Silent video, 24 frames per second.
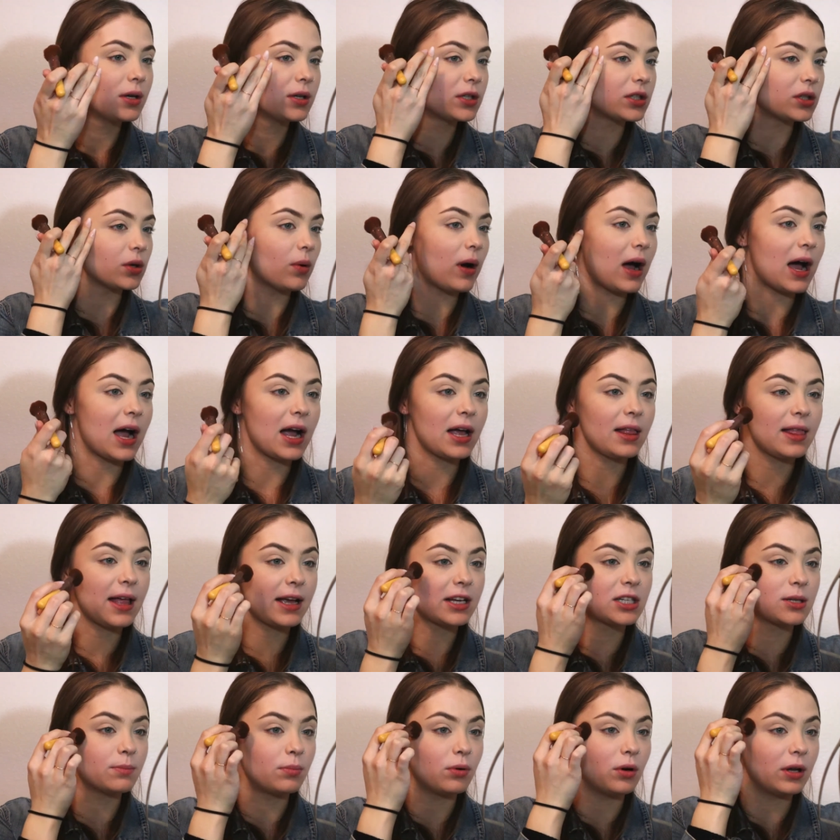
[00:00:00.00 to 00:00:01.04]
So I
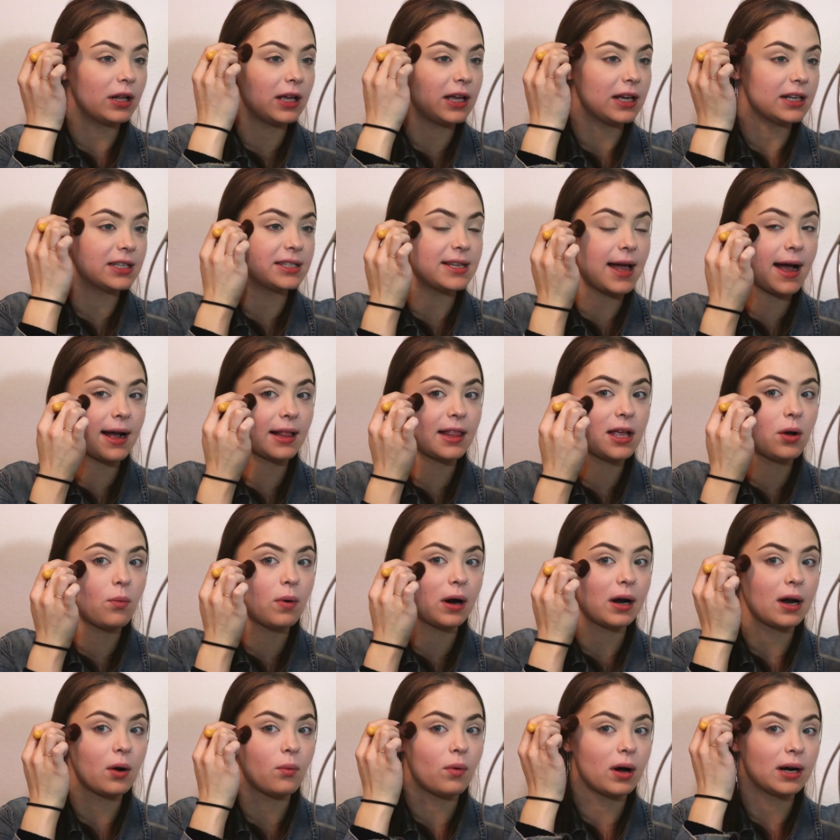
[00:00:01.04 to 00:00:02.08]
like to put it exactly
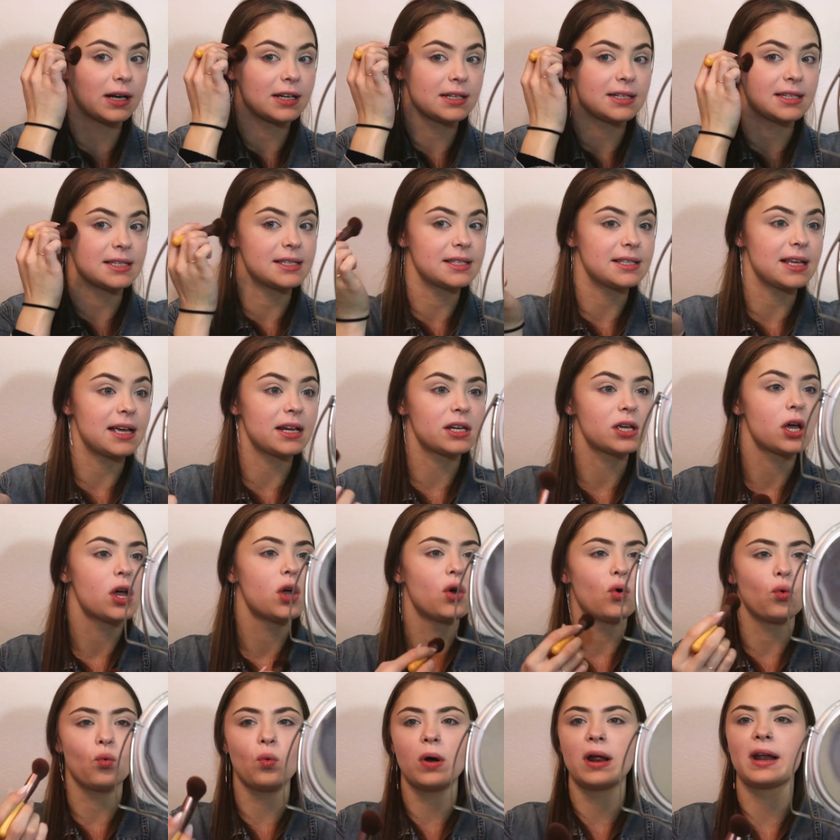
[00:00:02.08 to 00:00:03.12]
where I want it to sit
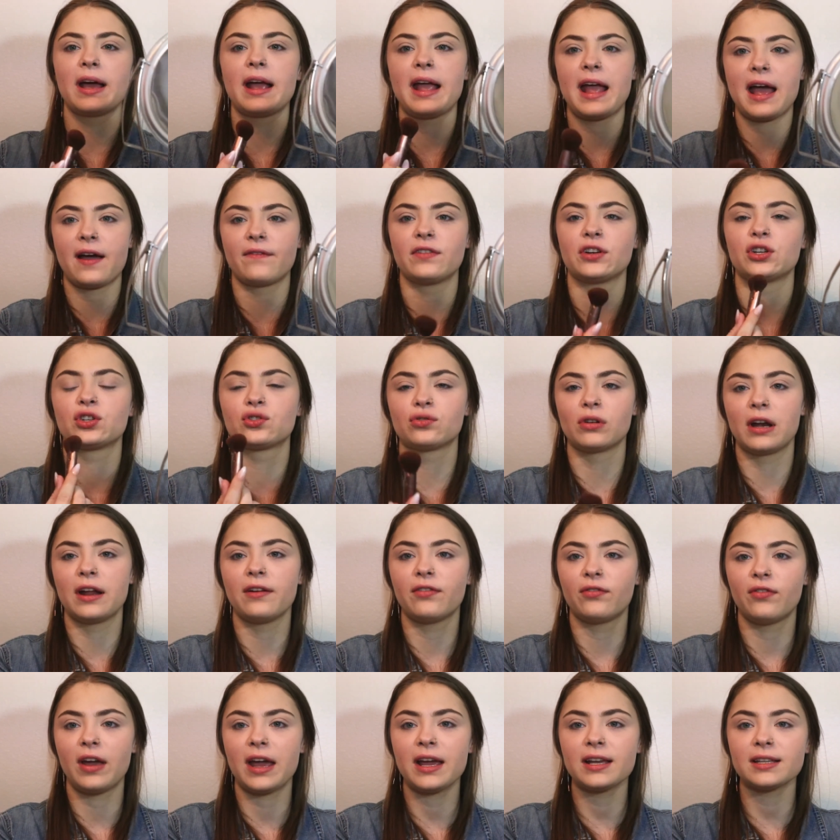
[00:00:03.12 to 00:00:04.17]
when I have a straight
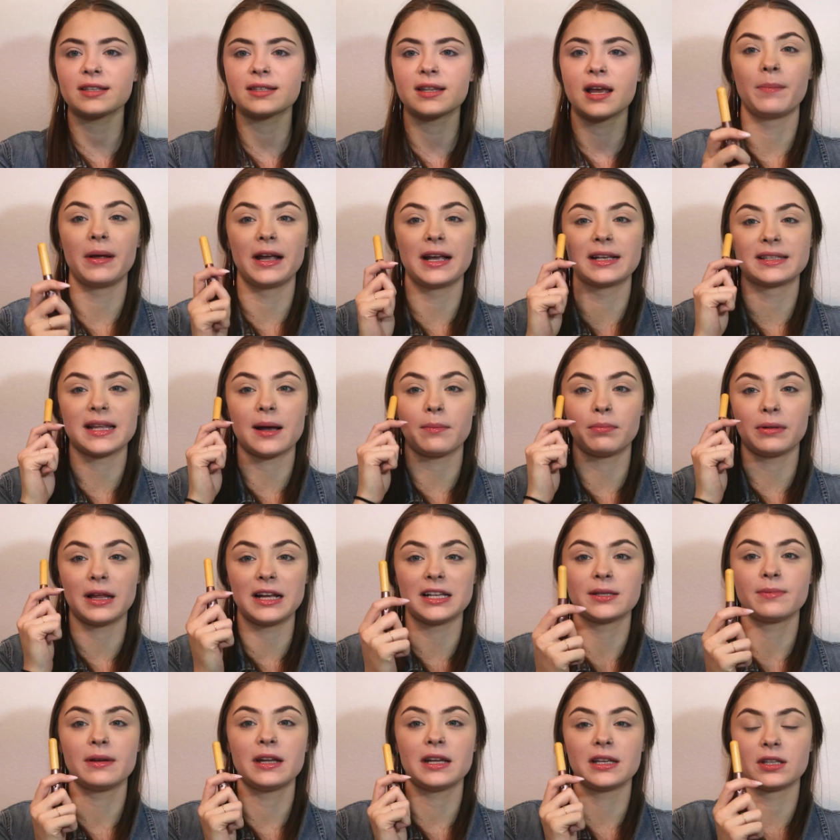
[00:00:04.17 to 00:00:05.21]
face, because that
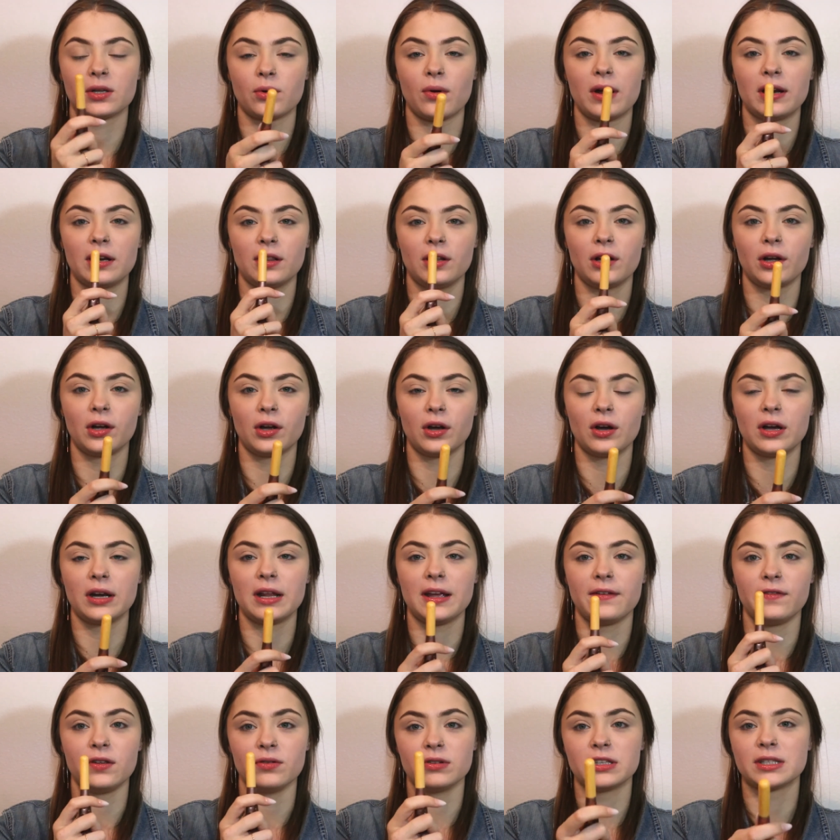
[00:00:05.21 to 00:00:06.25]
placement is going to look good
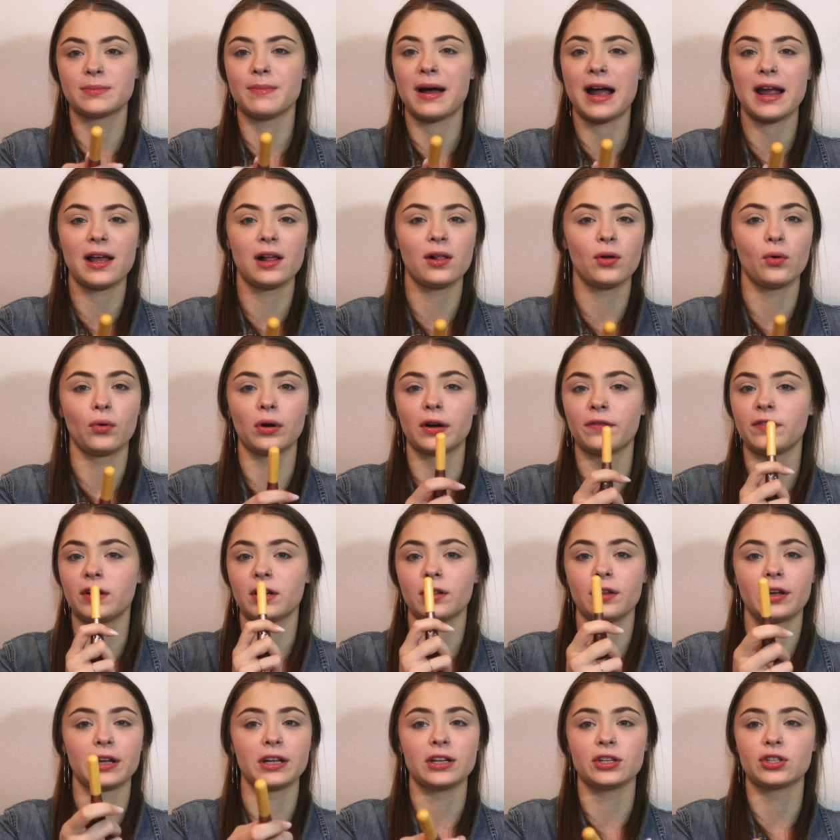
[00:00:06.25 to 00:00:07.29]
if you smile or if
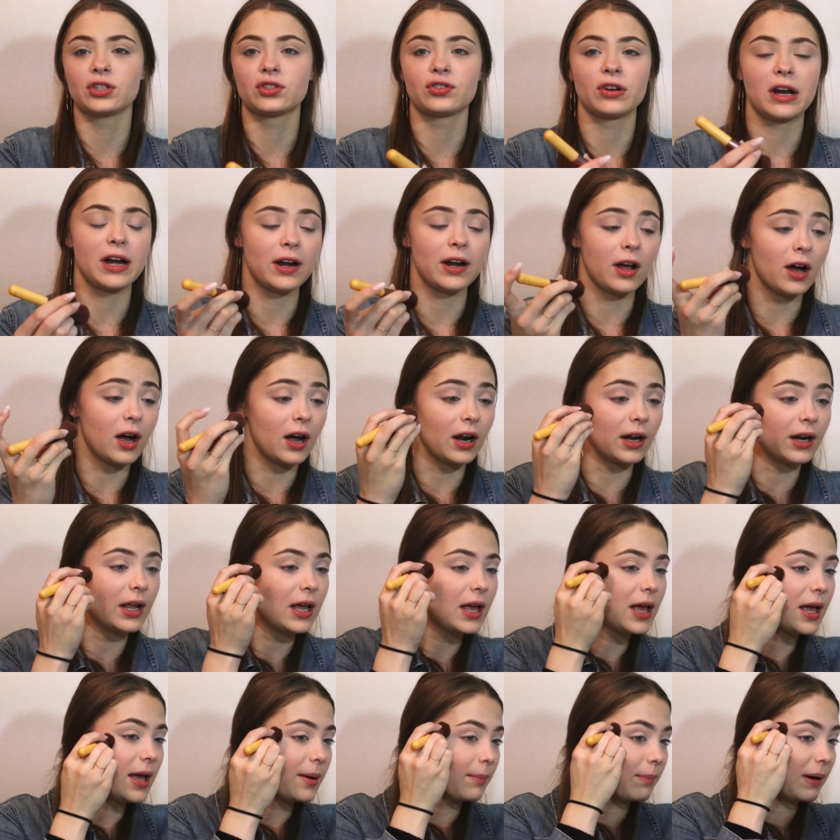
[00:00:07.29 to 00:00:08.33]
you're looking straight on.
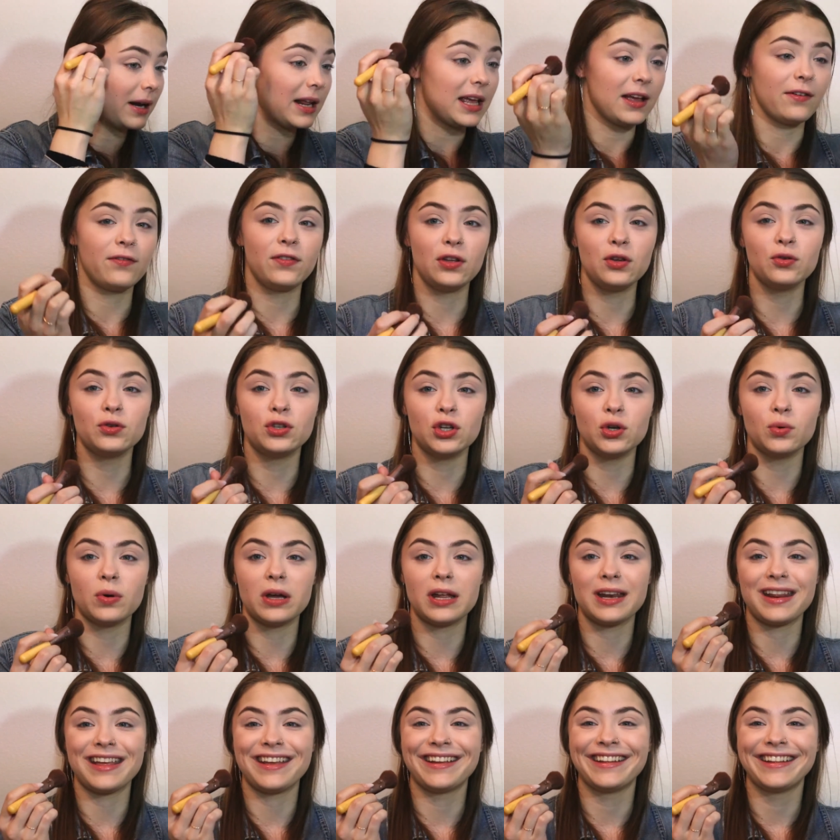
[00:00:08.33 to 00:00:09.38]
But if you do
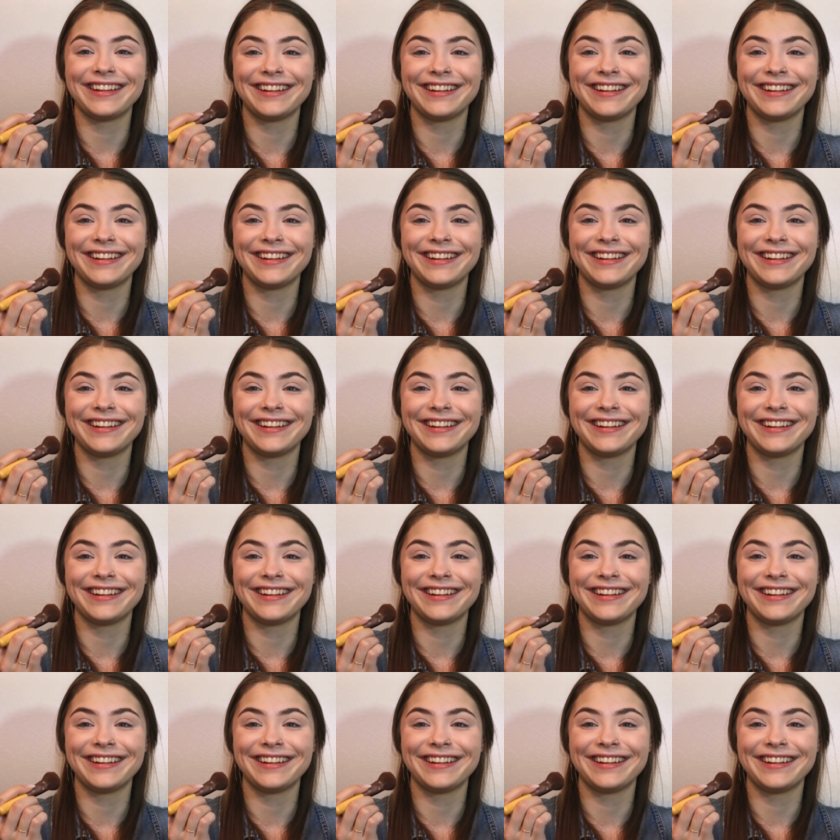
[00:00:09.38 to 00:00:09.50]
it